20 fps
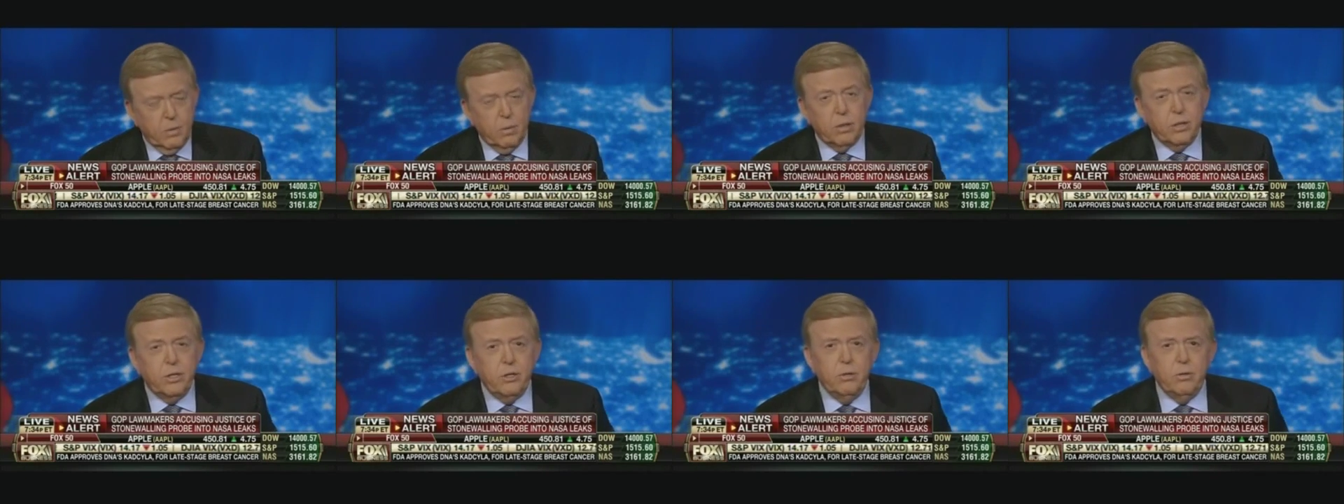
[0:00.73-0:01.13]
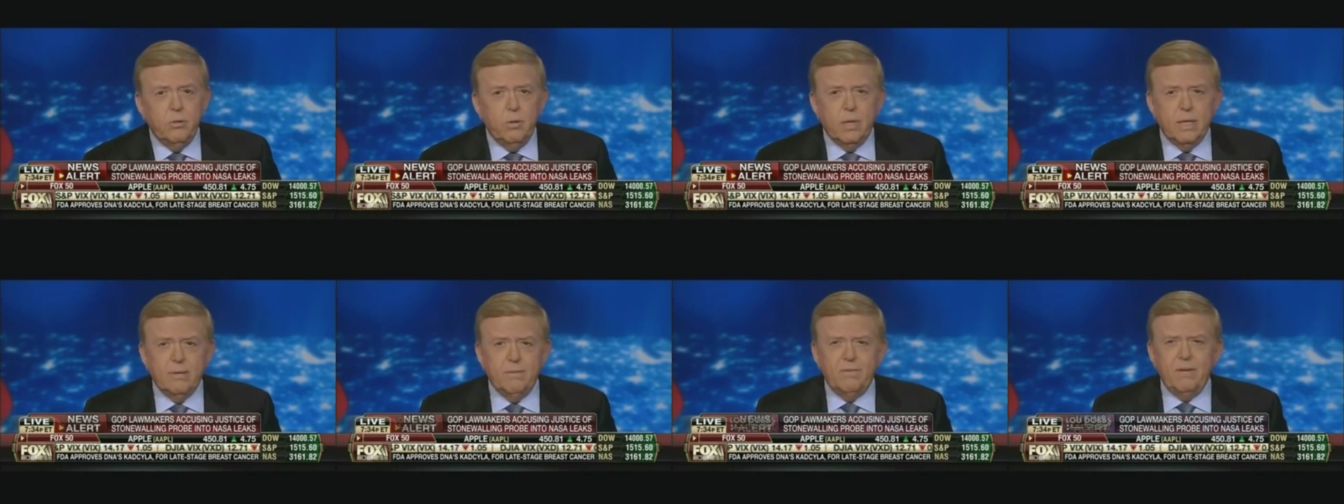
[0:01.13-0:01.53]
Well,
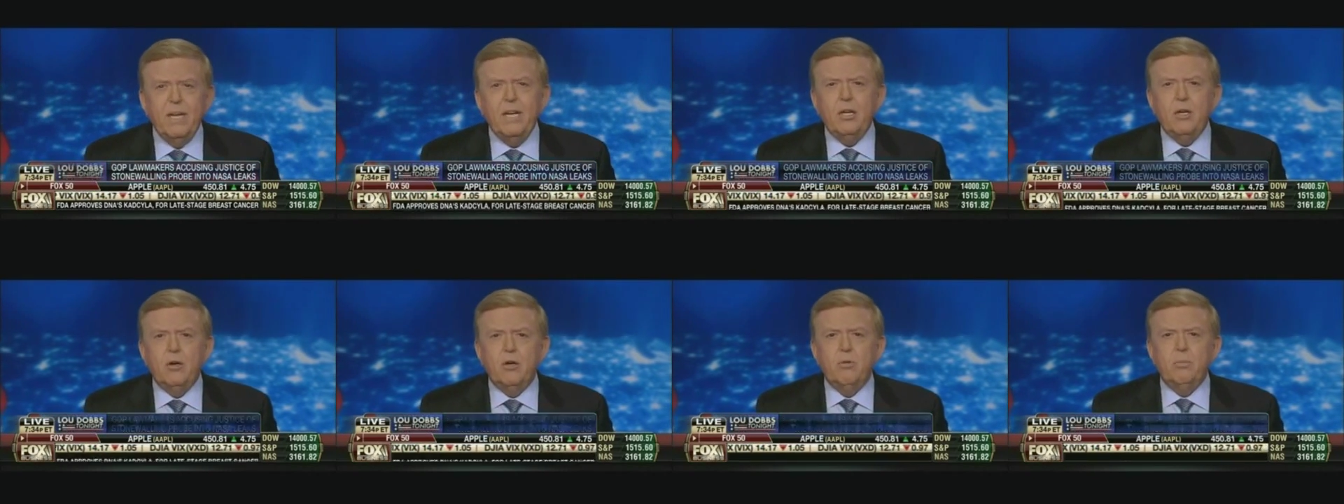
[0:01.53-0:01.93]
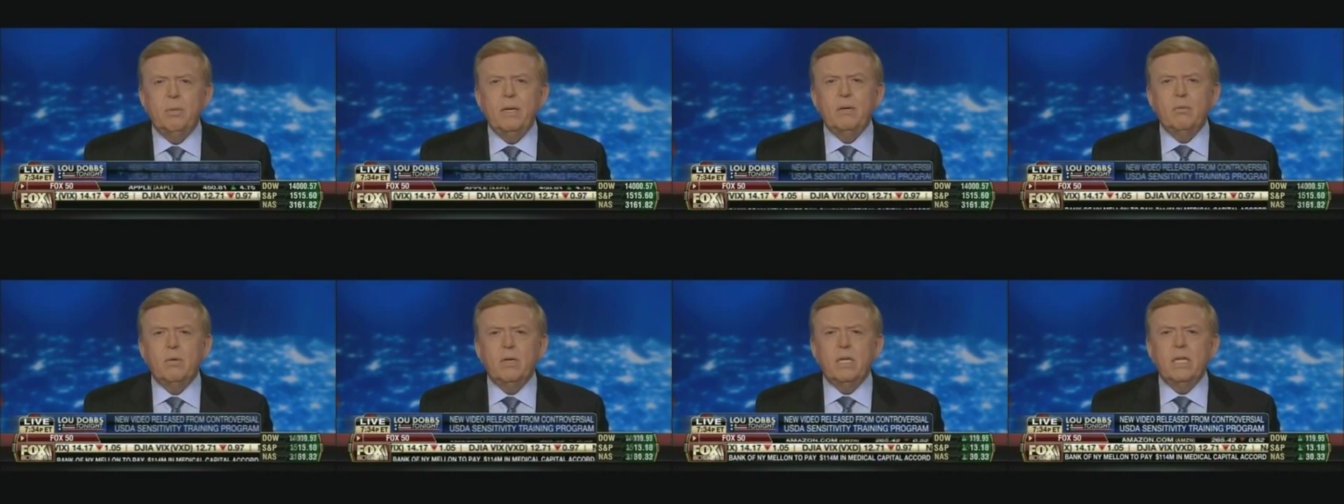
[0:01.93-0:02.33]
new video
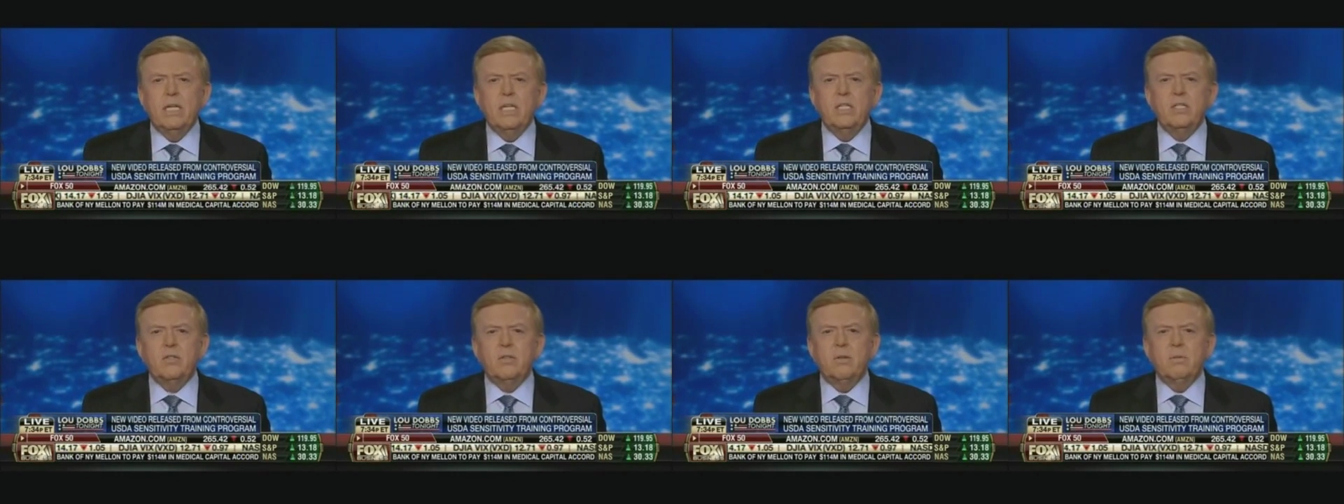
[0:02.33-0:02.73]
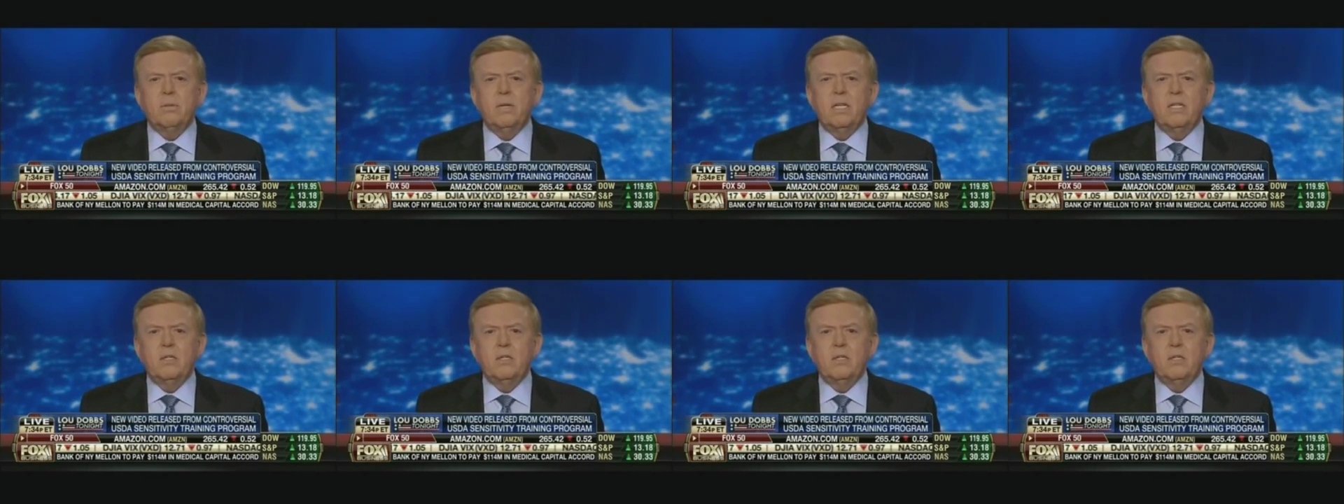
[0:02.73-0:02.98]
being released from